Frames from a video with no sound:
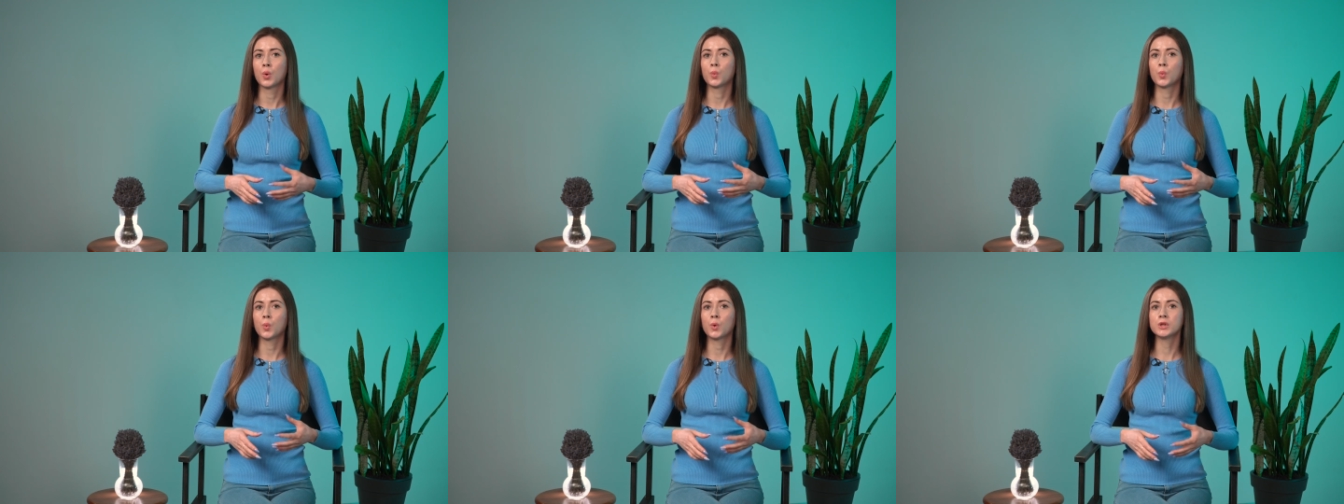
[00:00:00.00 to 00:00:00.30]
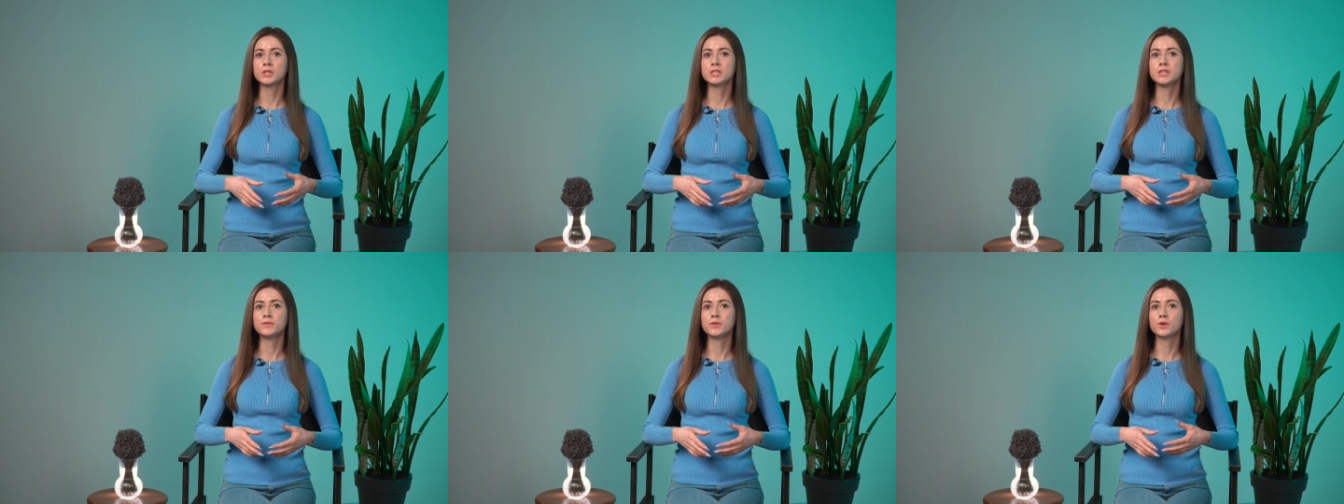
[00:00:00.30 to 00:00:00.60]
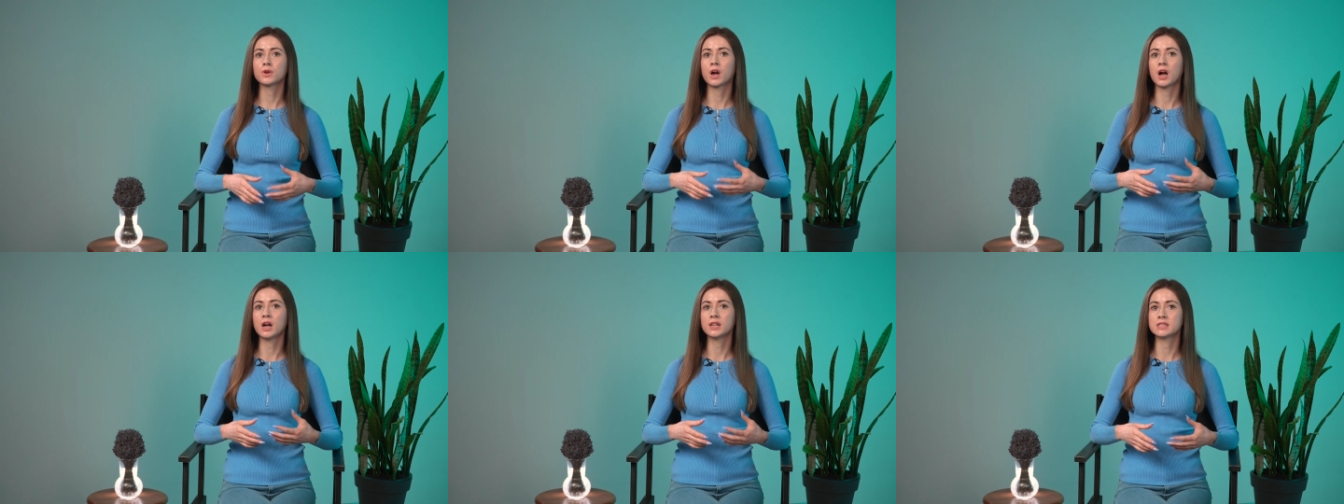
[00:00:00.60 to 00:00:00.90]
What if
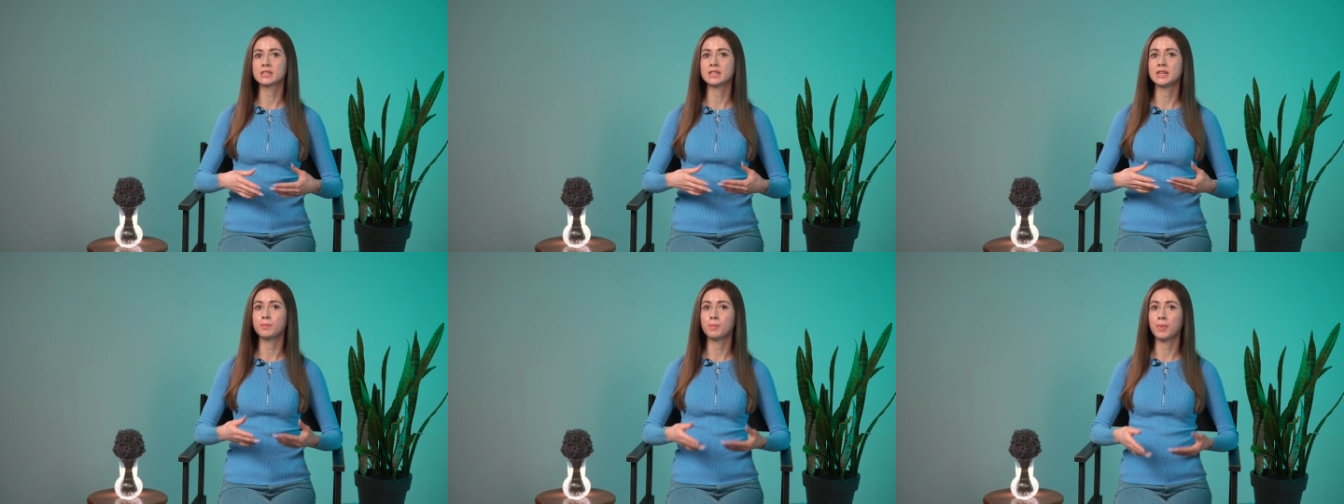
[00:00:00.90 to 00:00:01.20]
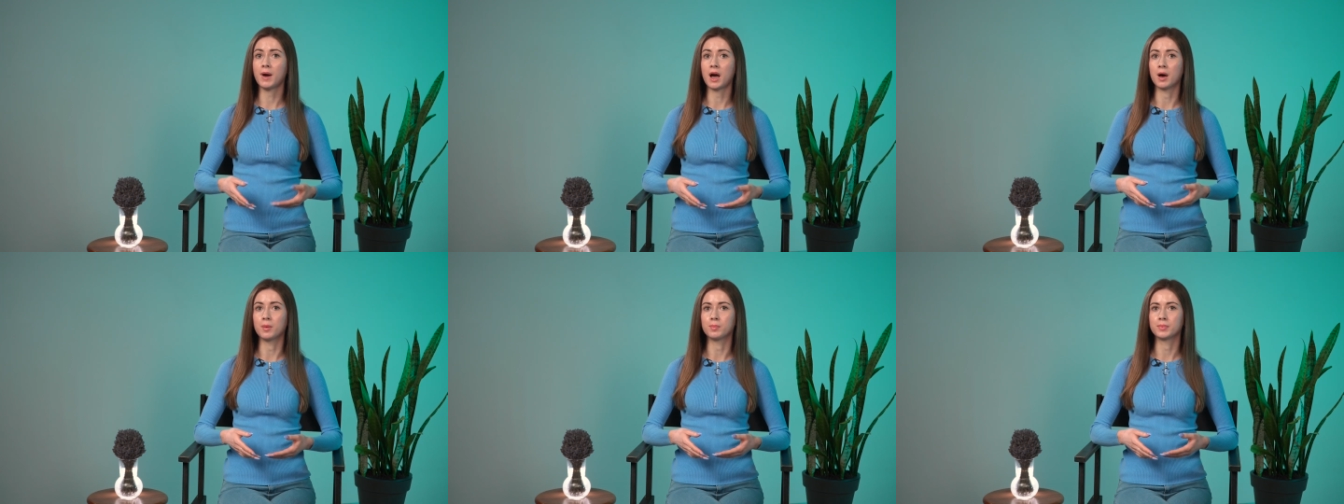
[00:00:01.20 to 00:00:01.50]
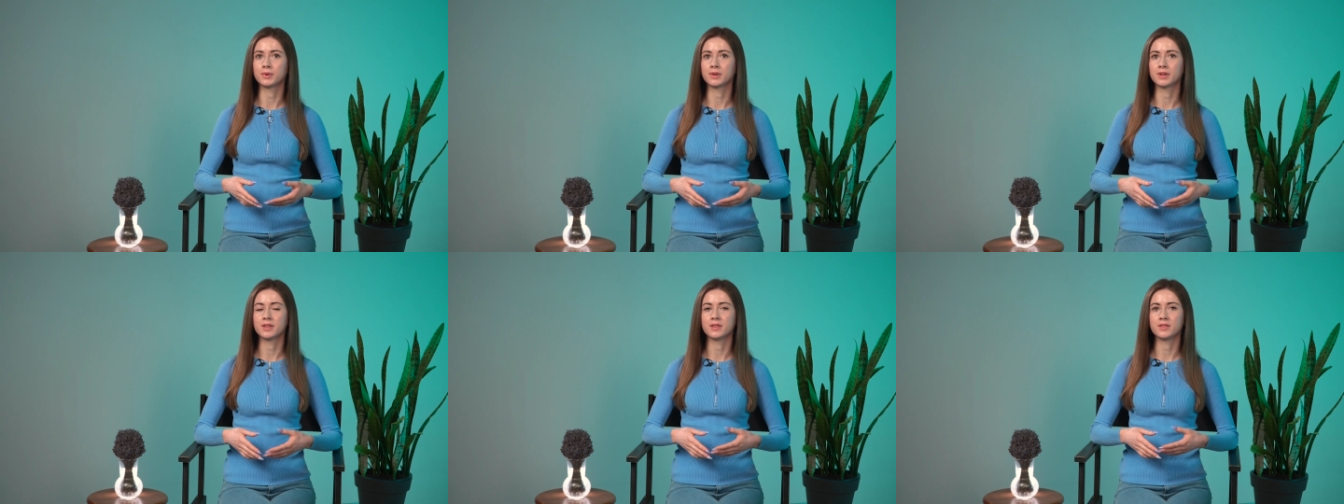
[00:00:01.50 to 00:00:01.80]
you can't keep
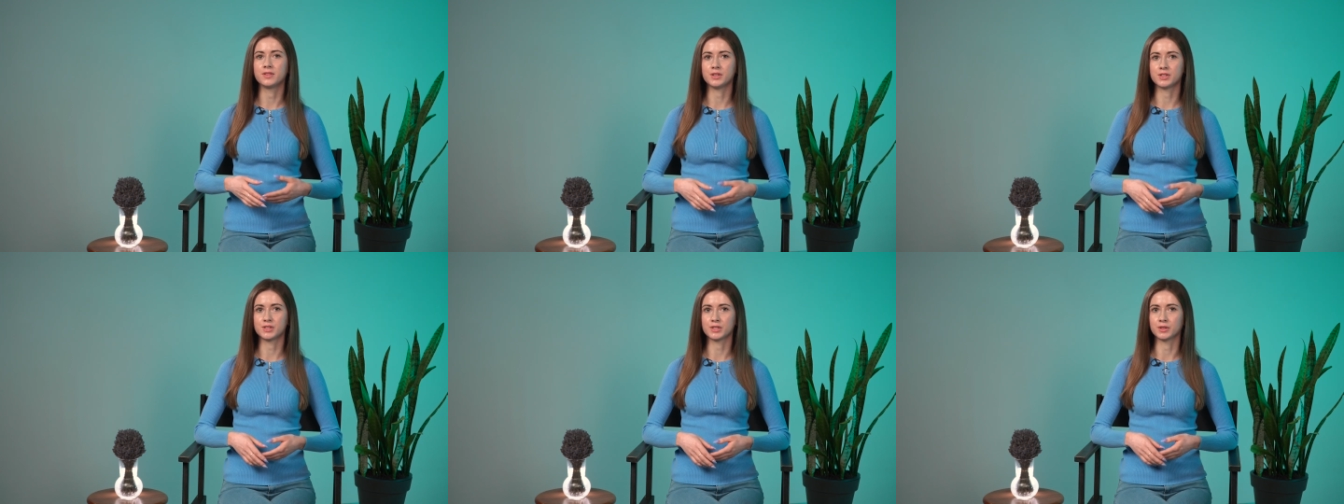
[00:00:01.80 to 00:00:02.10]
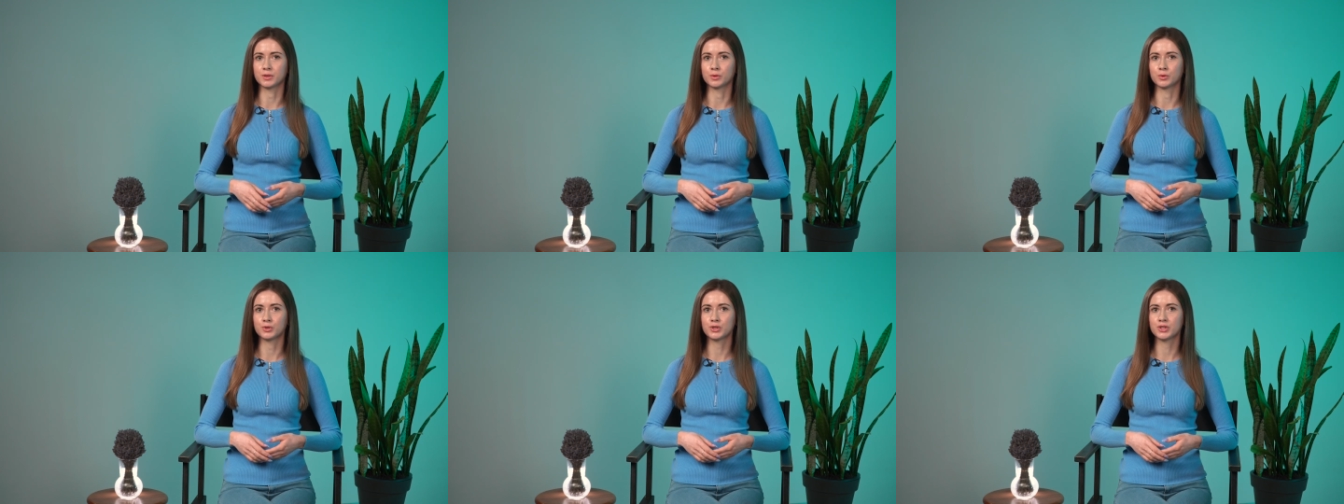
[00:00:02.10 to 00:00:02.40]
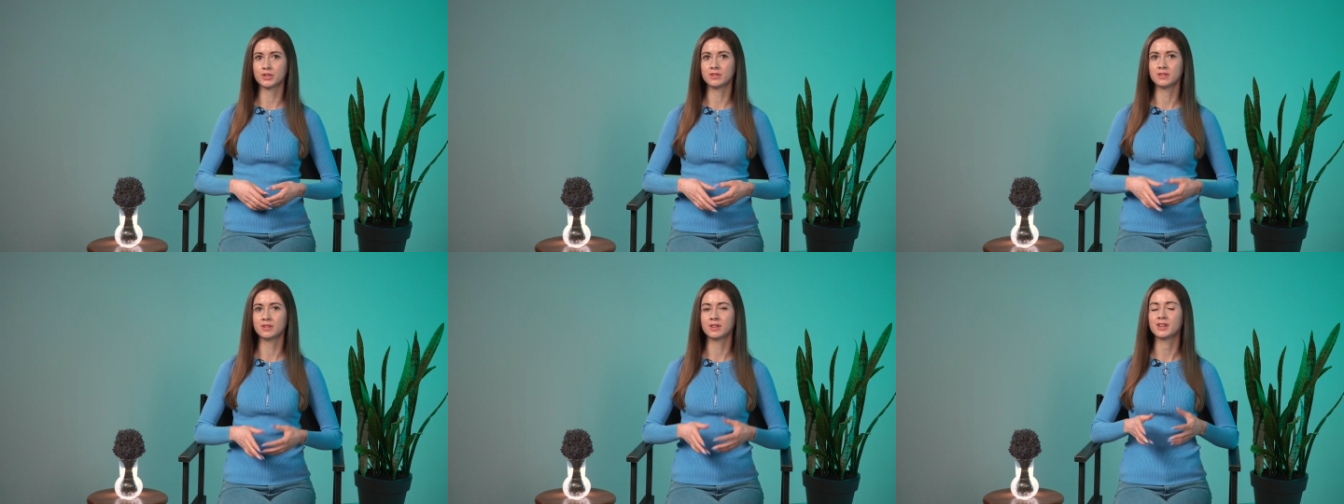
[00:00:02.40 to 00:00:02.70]
up? The
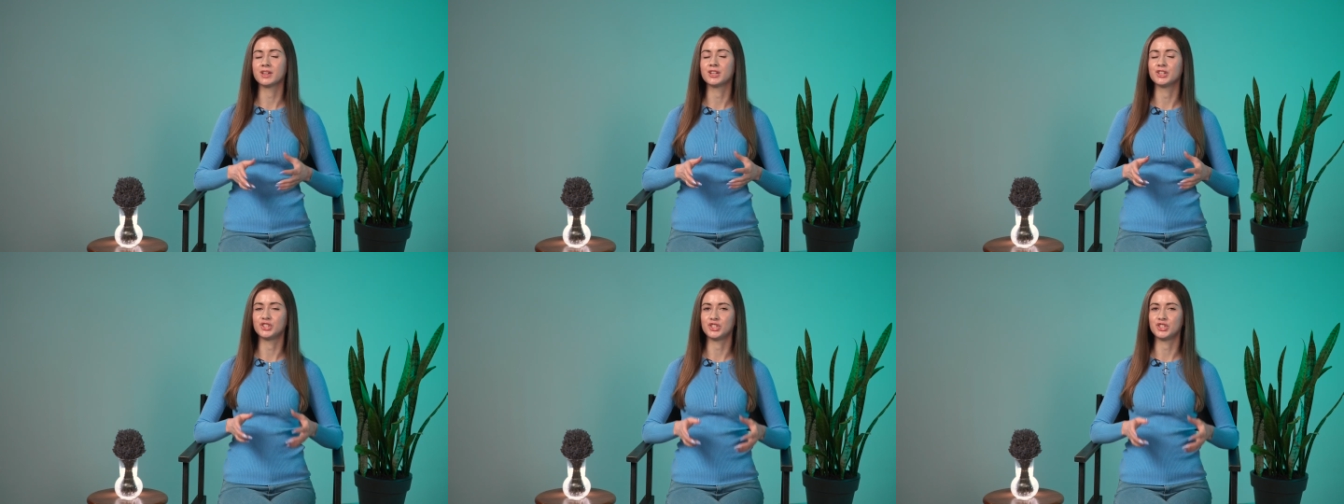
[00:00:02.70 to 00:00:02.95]
solution?